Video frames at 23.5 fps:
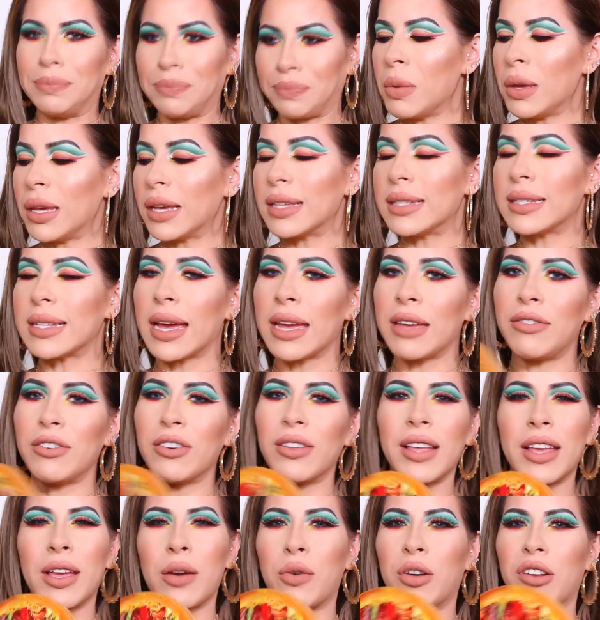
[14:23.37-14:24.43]
because I feel
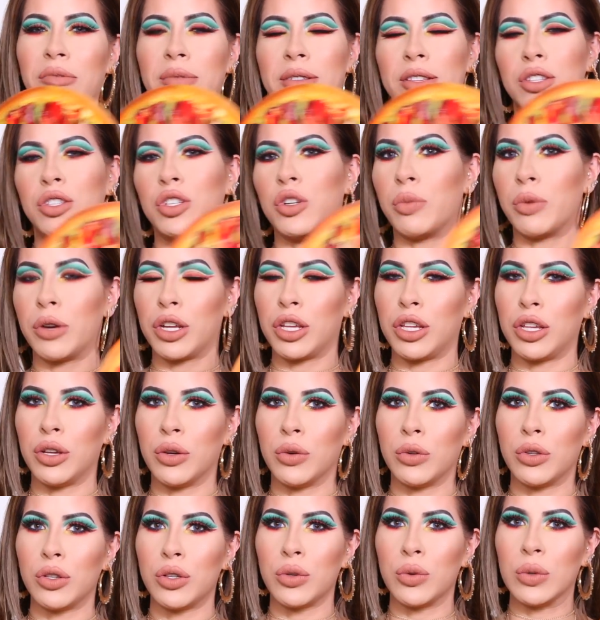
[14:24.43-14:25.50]
like it would have been super
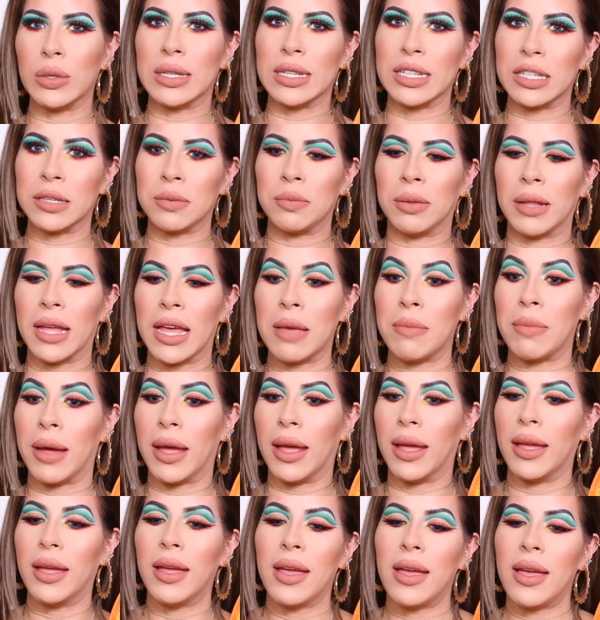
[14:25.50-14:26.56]
cute to display, but